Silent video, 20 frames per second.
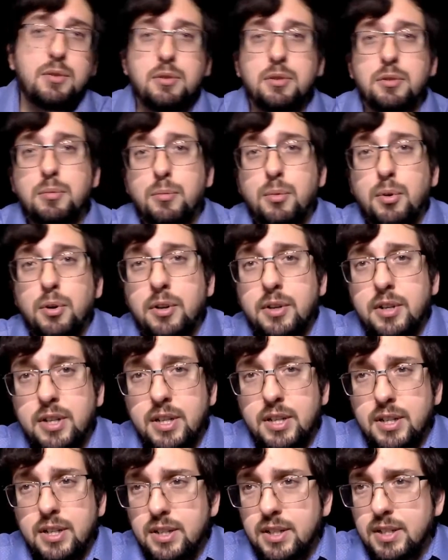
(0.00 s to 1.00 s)
could
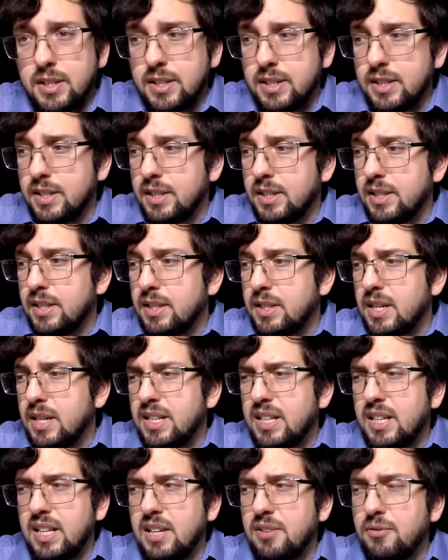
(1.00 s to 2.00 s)
work.
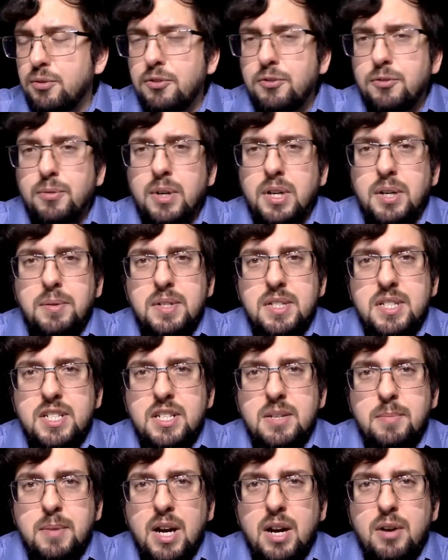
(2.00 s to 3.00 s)
I think every fragrance
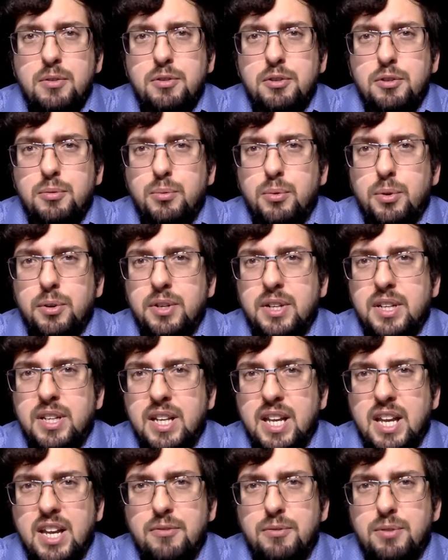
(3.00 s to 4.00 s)
somehow could work
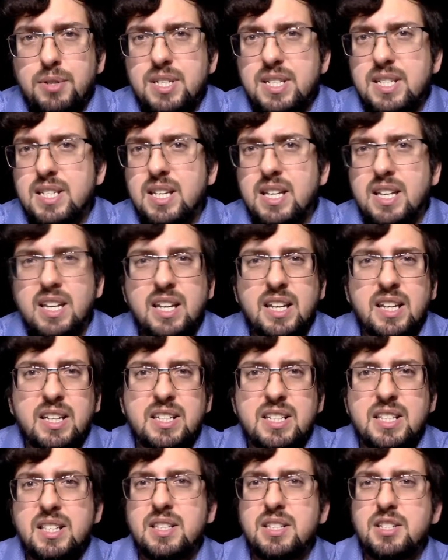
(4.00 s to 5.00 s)
in every
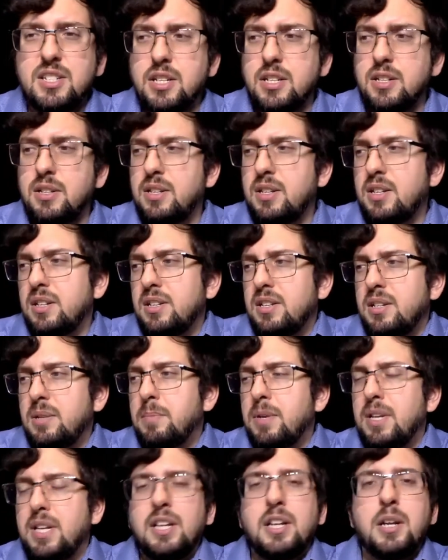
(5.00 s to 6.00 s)
setting, so
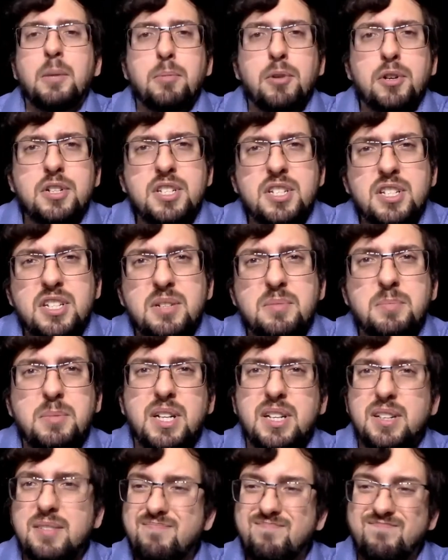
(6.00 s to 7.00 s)
depending the person,
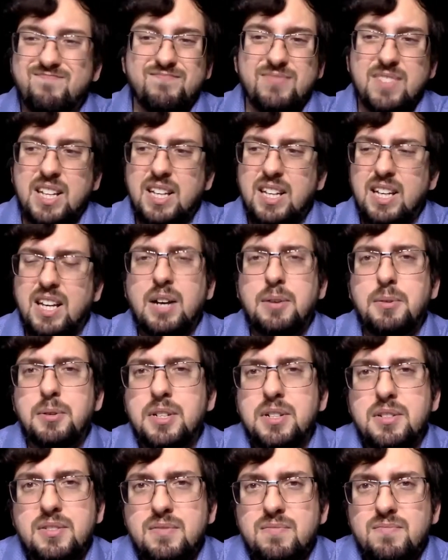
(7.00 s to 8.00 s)
but I
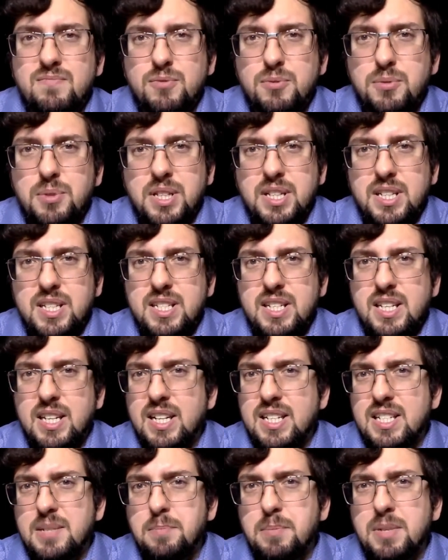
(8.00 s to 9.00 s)
wouldn't really see
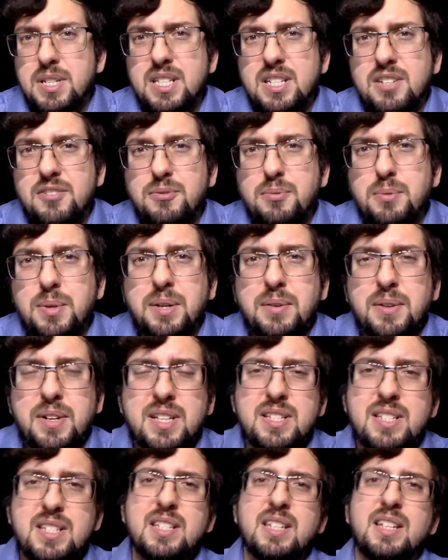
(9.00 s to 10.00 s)
it as a business
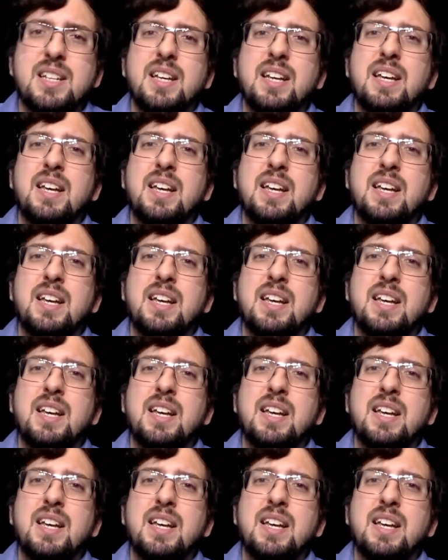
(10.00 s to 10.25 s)
fragrance.